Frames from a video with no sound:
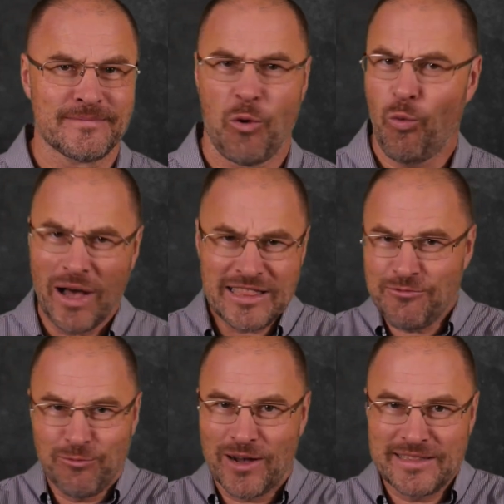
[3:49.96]
What
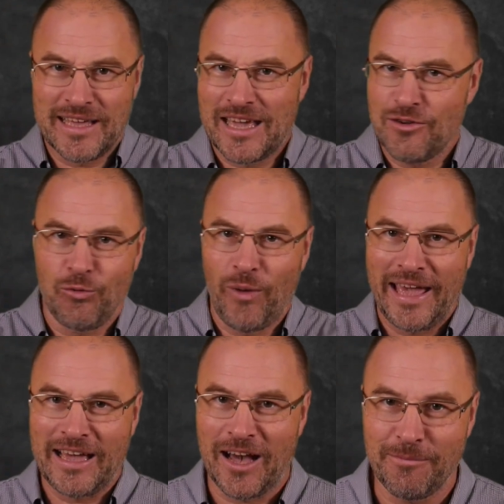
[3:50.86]
if one day you
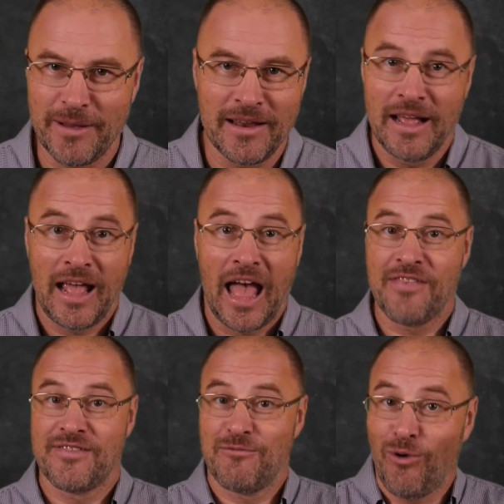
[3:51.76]
wake up
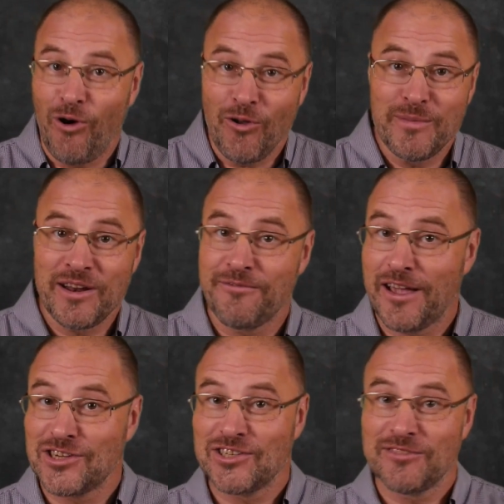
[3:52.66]
and the warm and
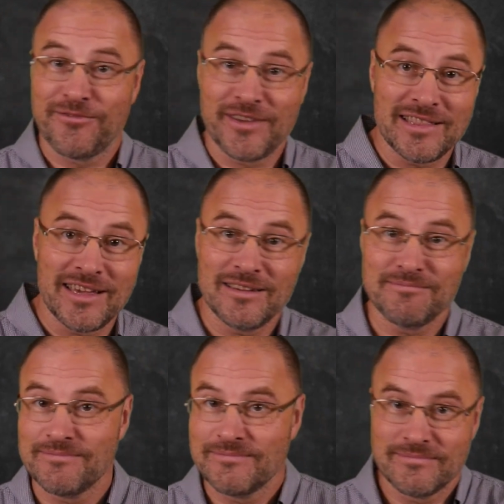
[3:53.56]
affectionate
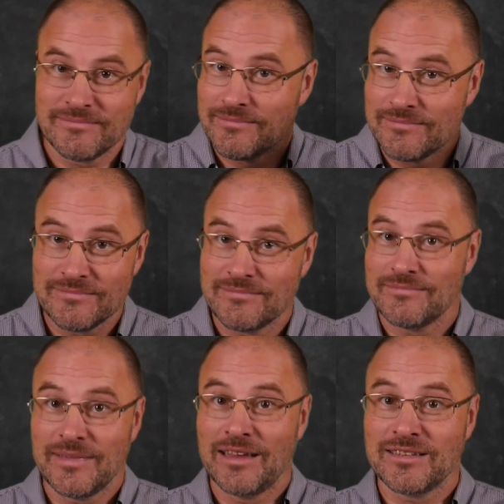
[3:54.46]
feeling
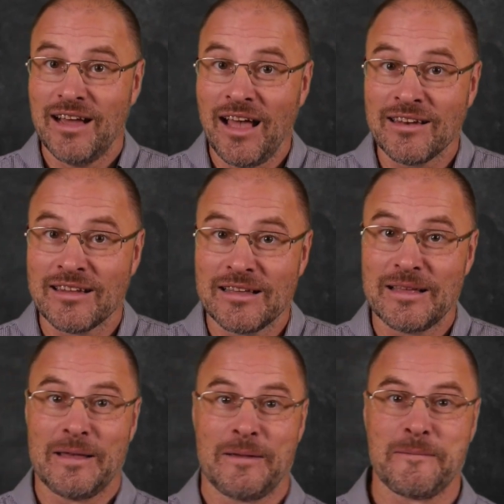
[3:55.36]
is gone?
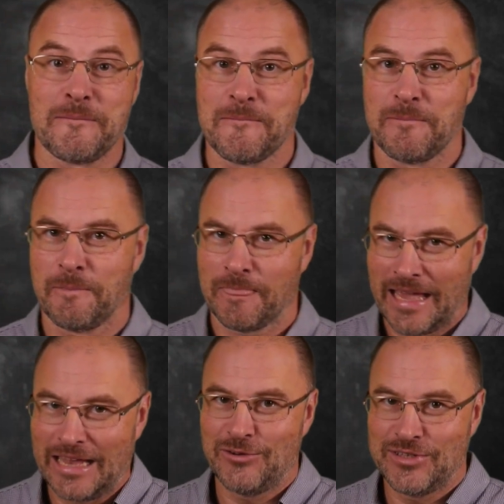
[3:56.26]

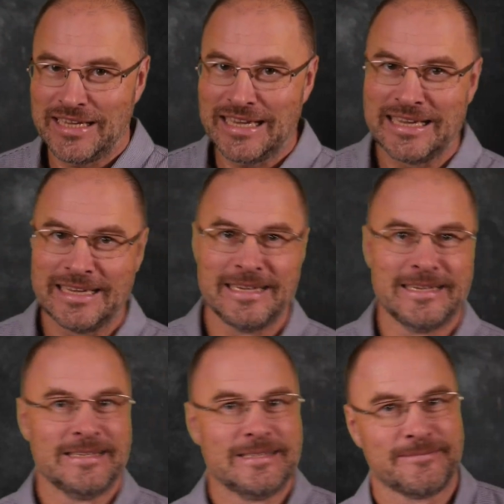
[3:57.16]
Can you see?
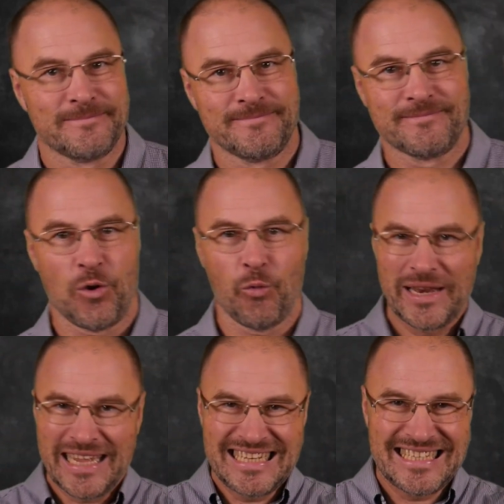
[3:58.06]

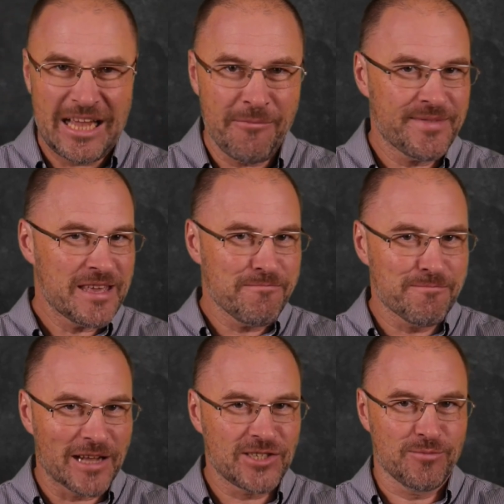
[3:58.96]
We need something
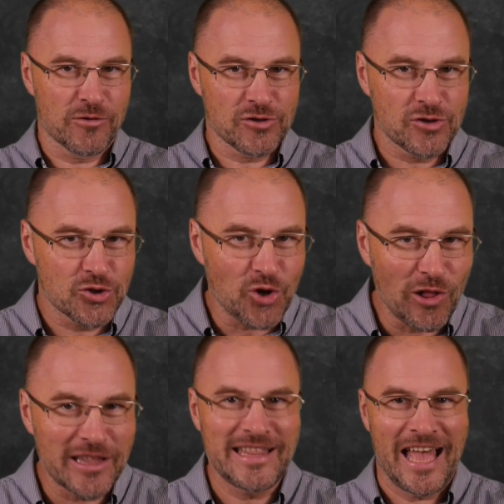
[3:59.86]
much more
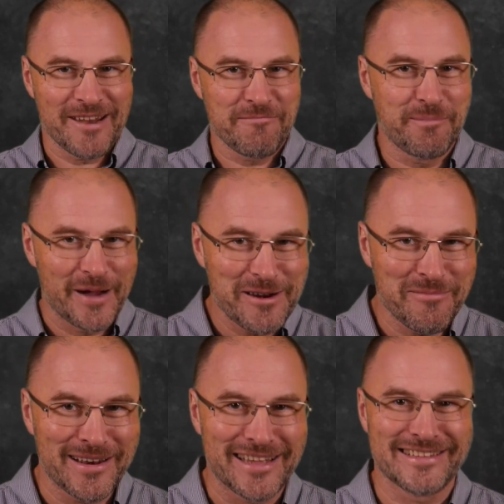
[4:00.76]
solid and
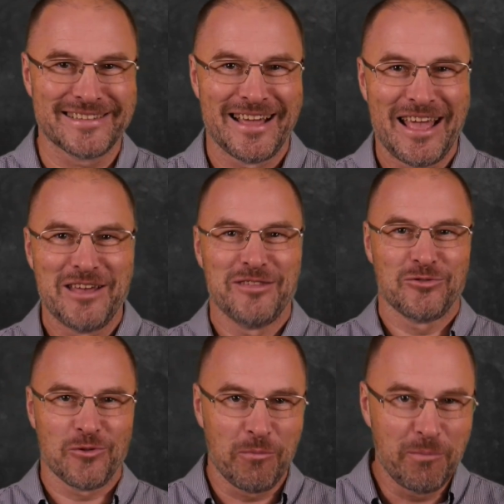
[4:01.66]
permanent
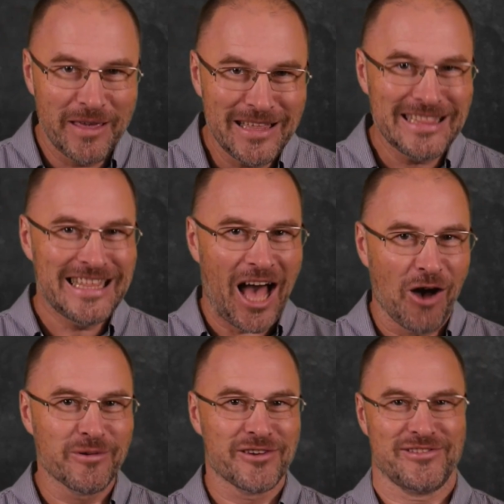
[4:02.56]
to build our